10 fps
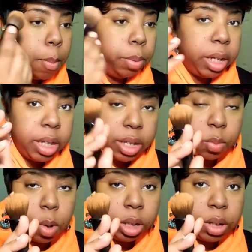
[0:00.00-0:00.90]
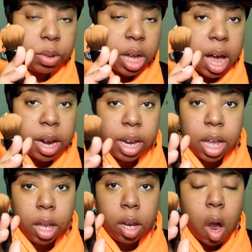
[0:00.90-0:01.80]
blend this one little dot
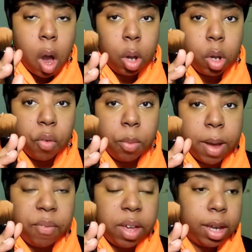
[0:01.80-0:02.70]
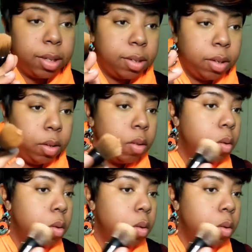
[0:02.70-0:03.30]
all over my face.